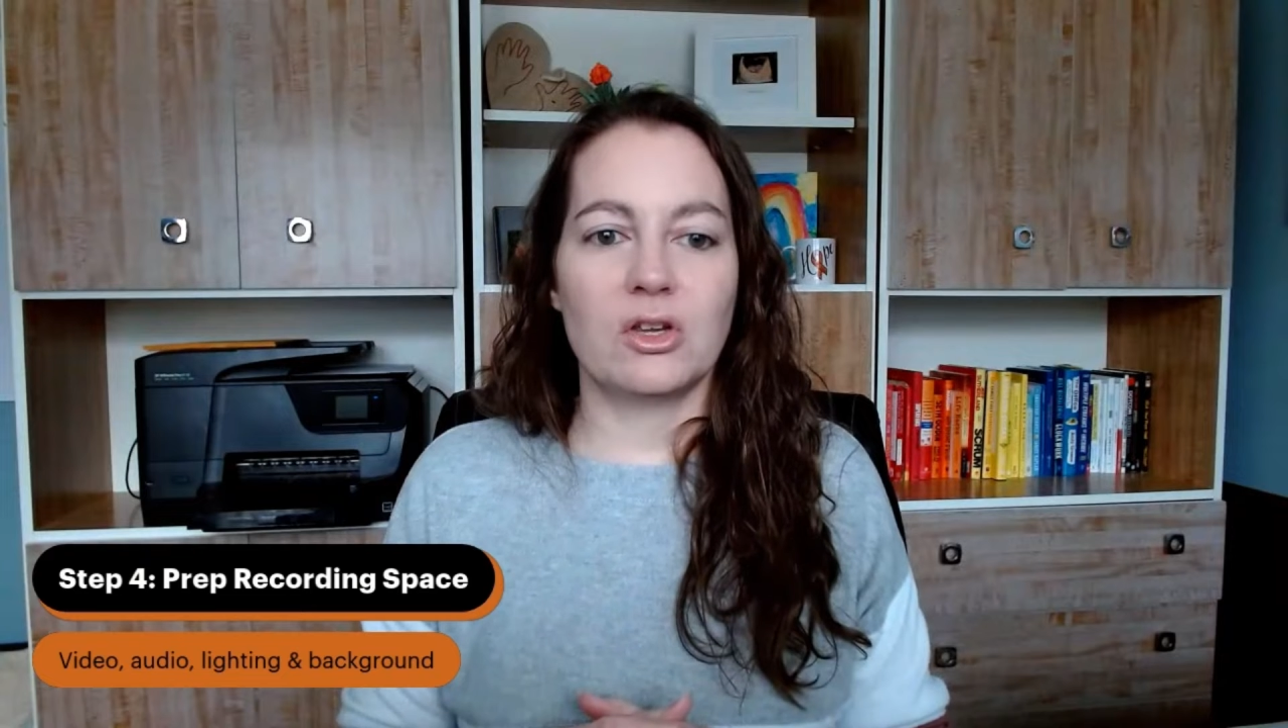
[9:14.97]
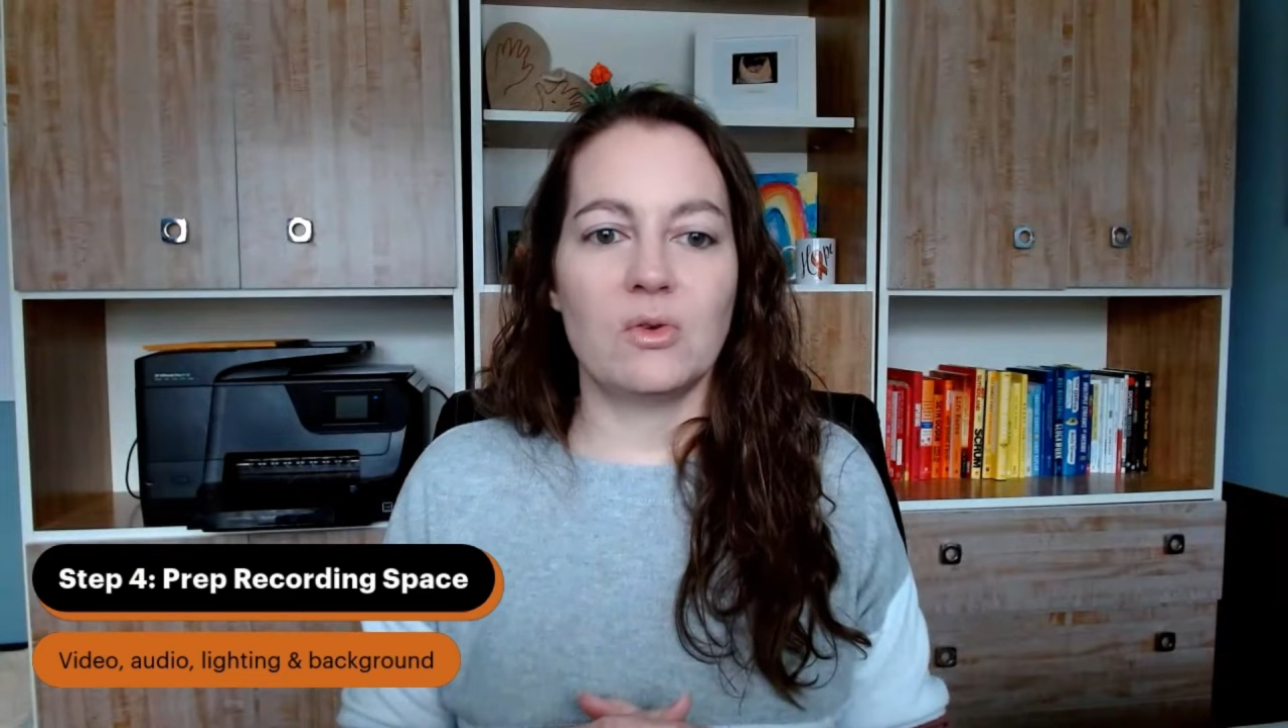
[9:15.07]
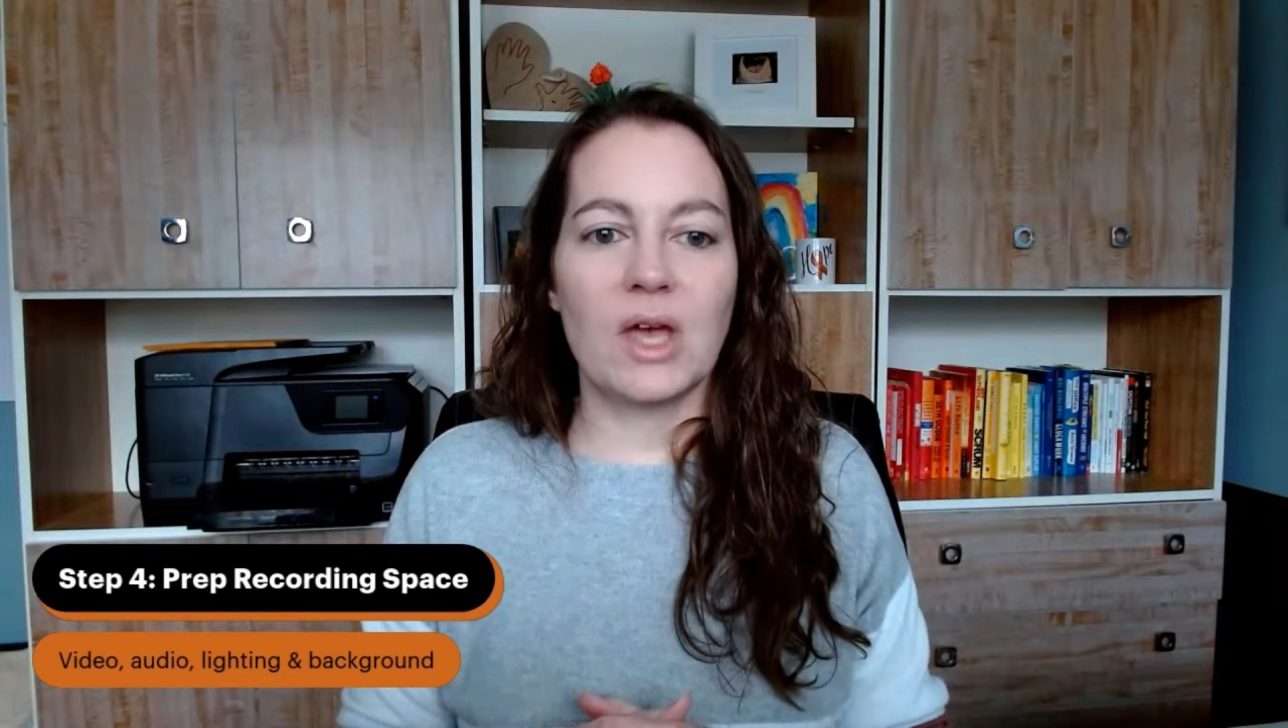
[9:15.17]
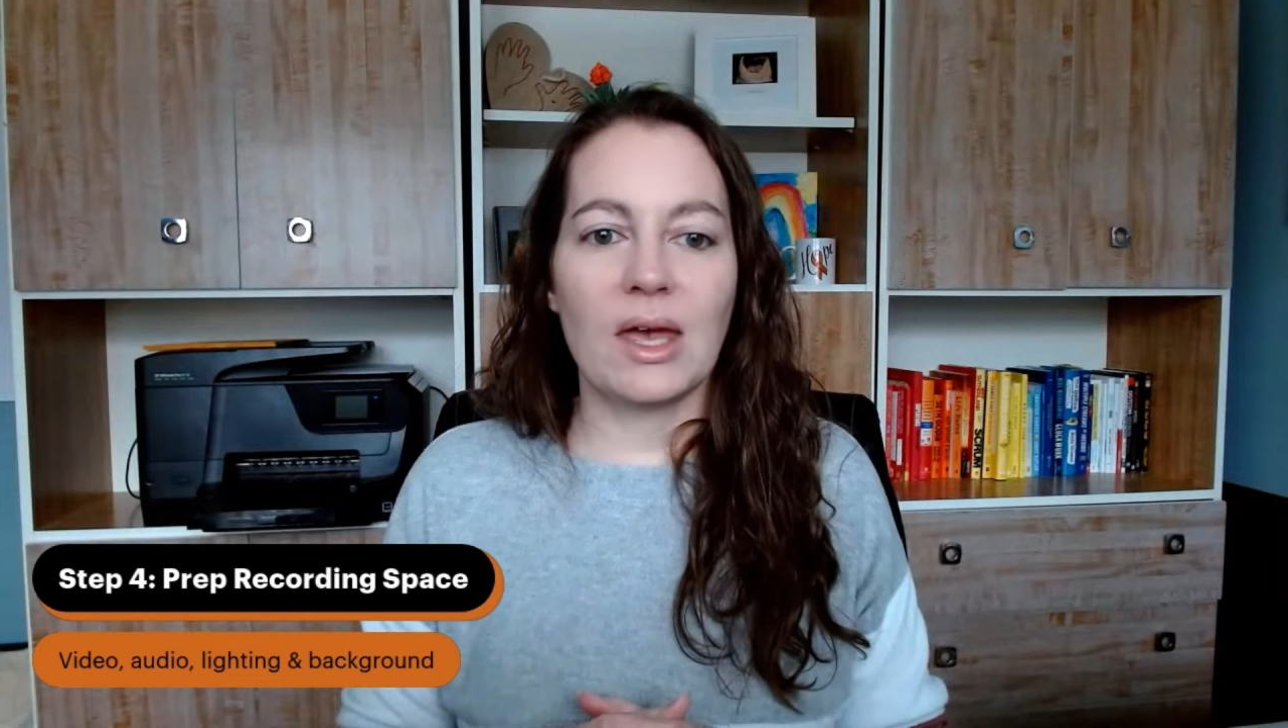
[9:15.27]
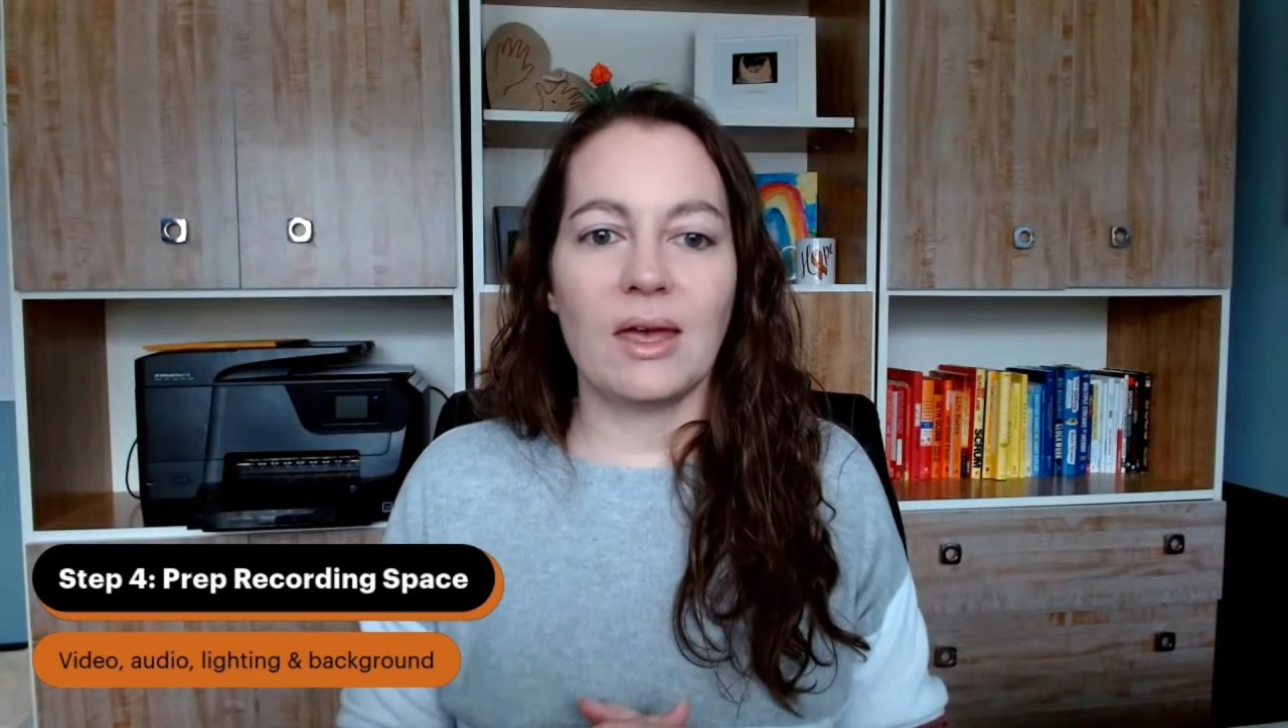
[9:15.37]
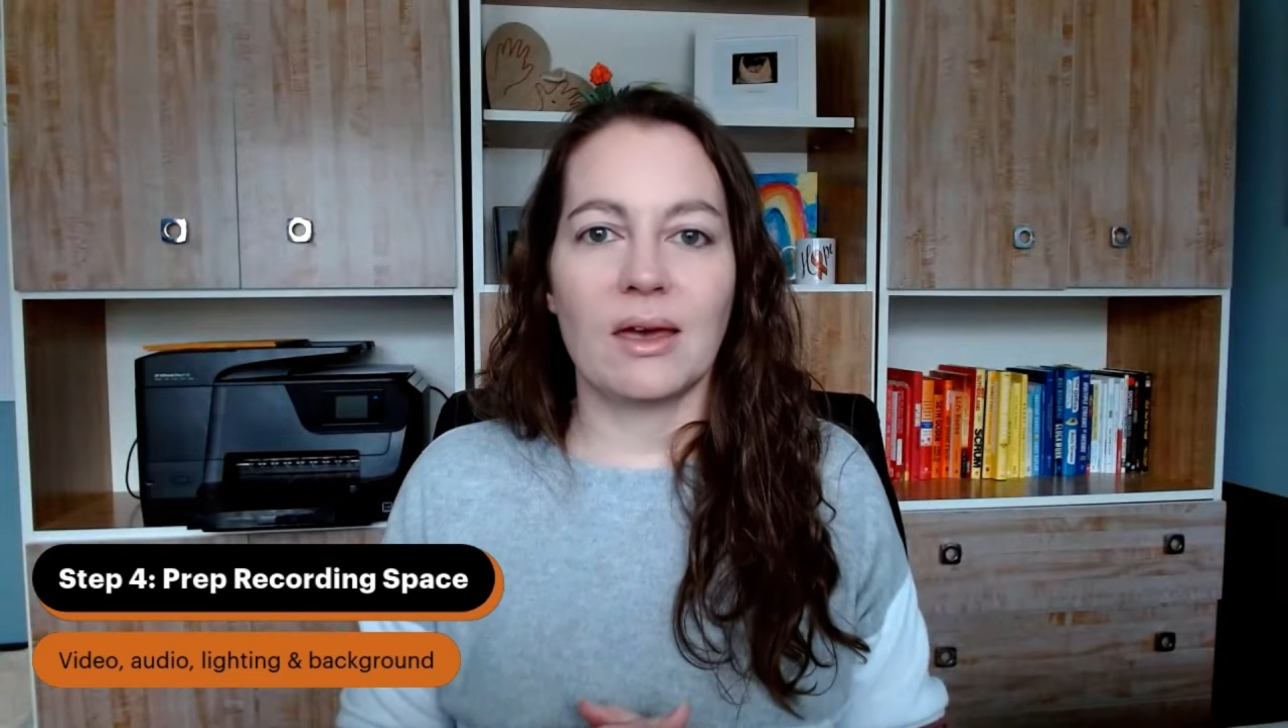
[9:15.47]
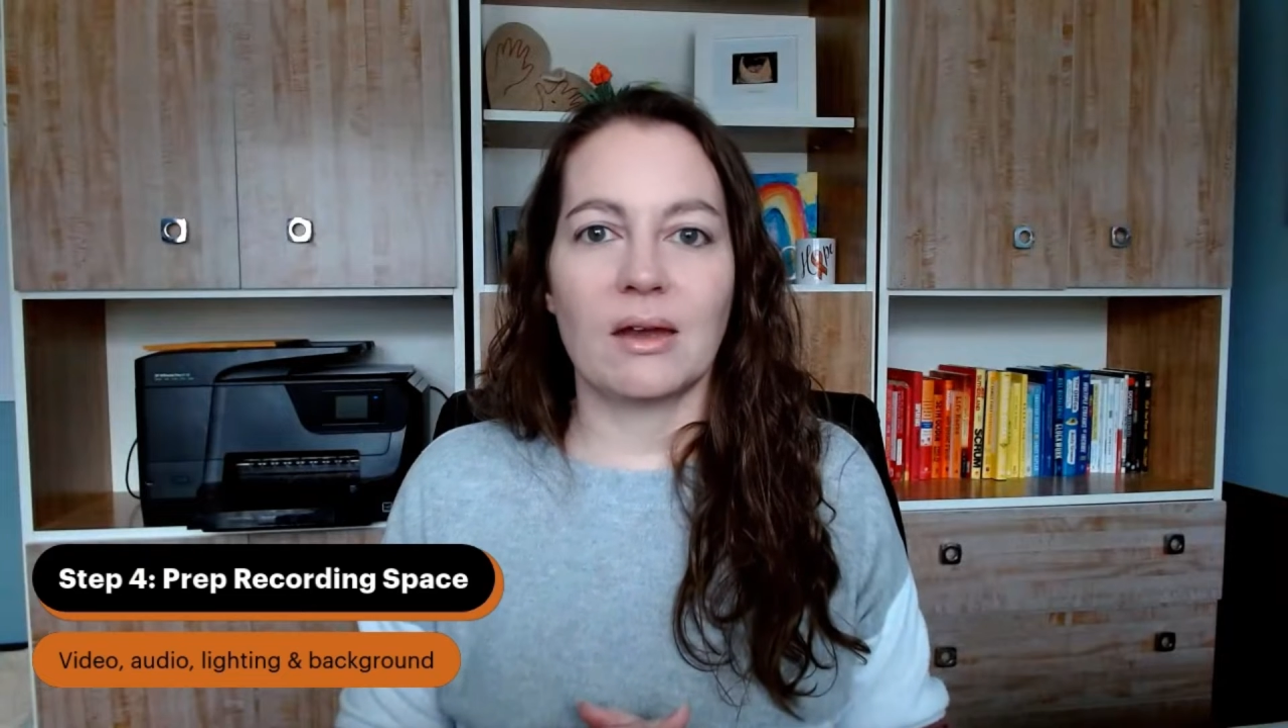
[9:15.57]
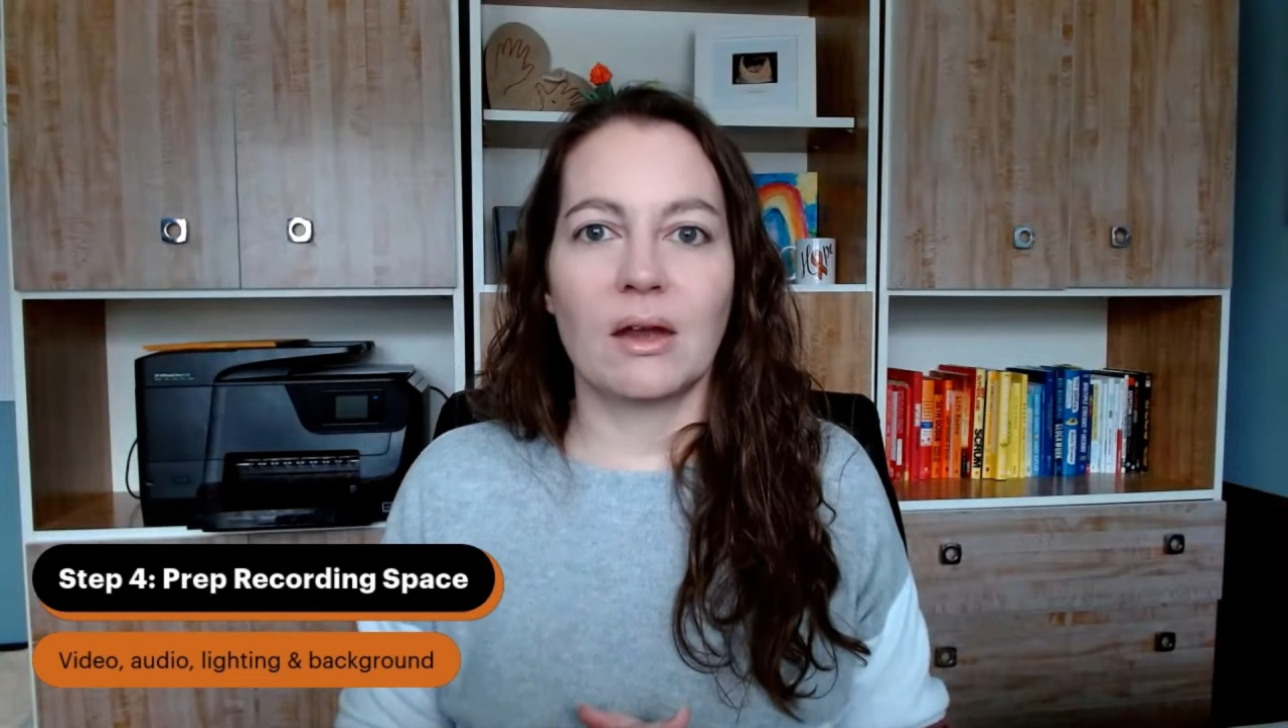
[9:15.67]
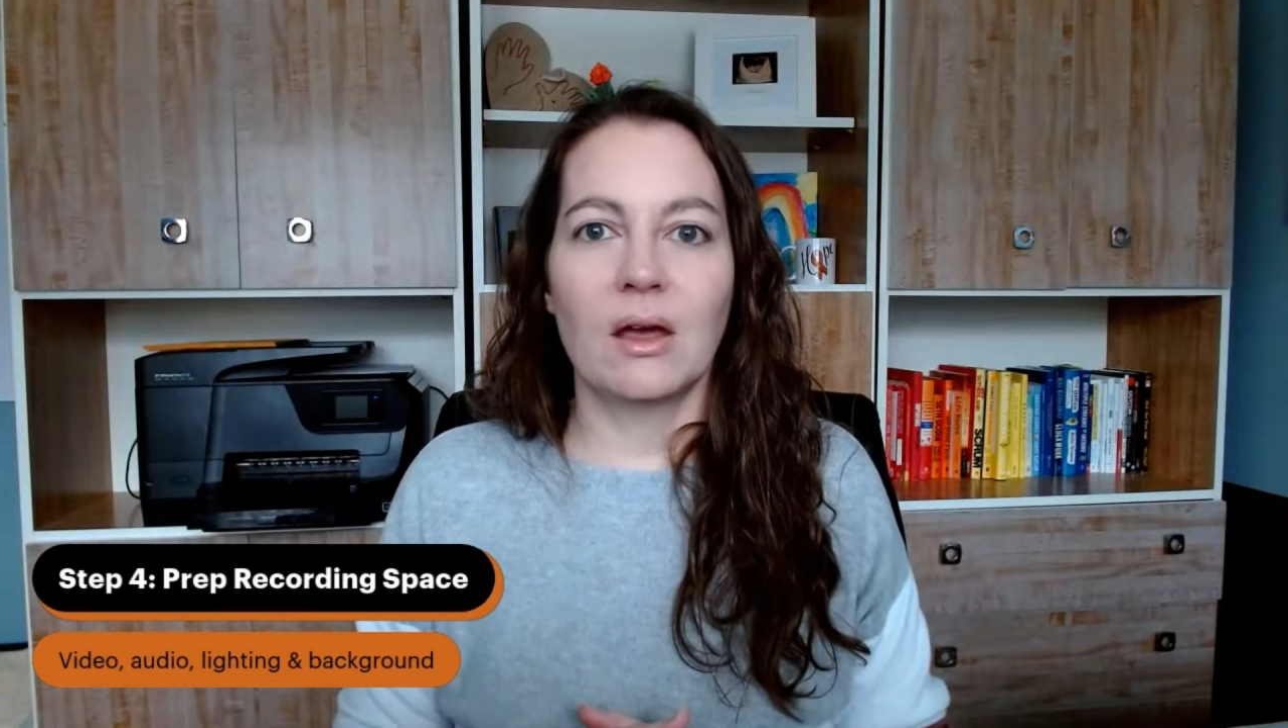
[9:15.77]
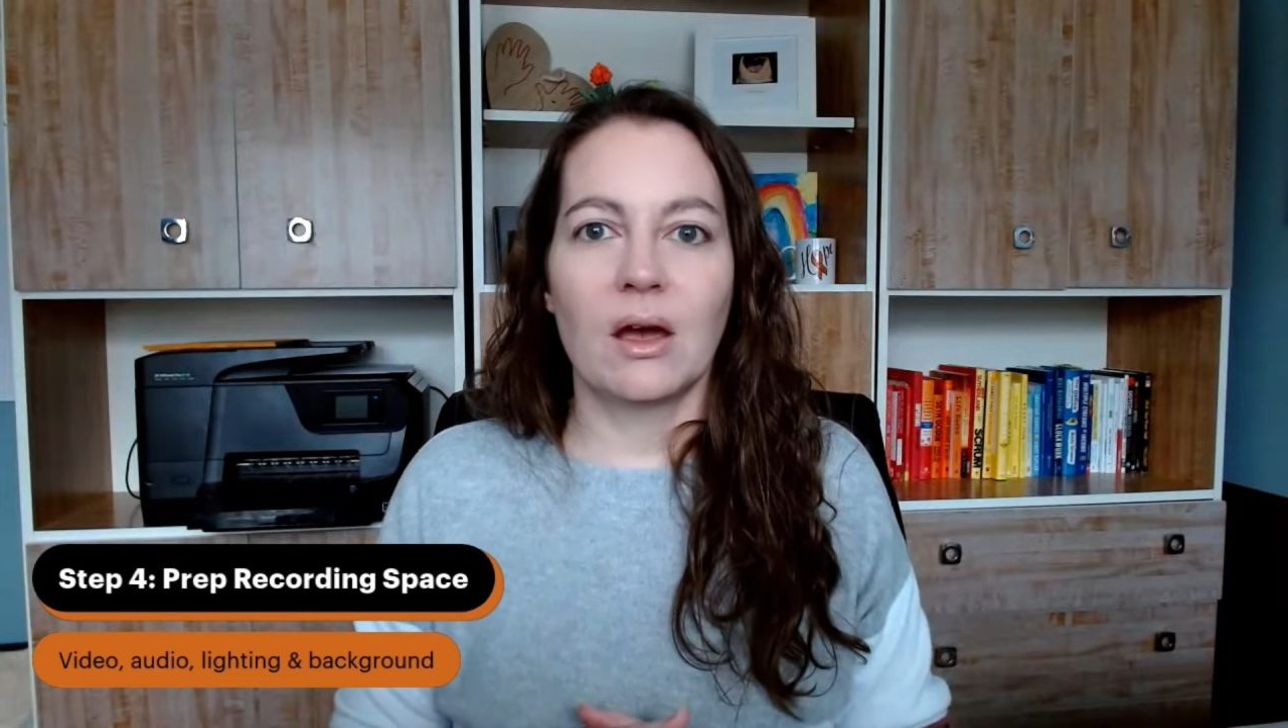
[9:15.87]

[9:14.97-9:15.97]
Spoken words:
you can